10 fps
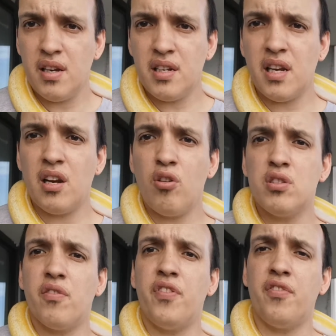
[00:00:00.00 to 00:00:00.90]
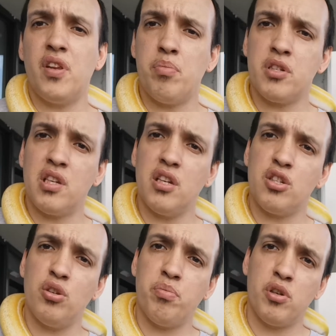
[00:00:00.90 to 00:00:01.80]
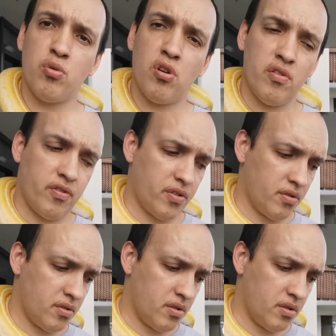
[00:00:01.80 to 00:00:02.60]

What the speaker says: Nintendo is a 50% Super Dwarf.